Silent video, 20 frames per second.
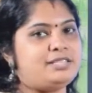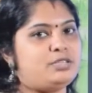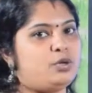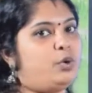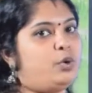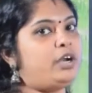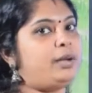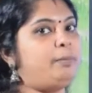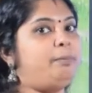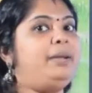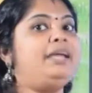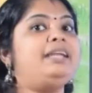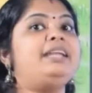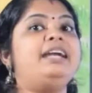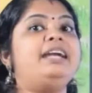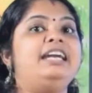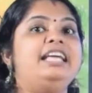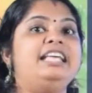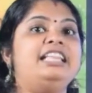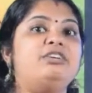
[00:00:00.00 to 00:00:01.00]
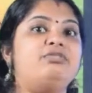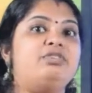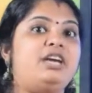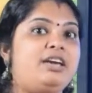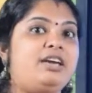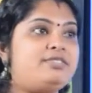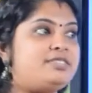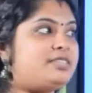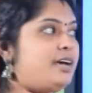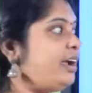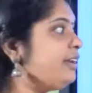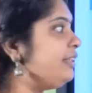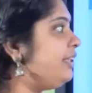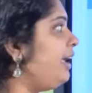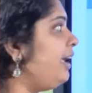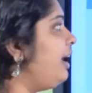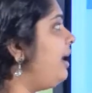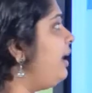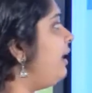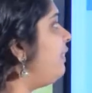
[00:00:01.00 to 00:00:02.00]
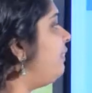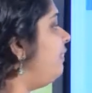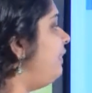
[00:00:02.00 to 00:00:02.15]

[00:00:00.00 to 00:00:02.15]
so repeatedly the waves are there.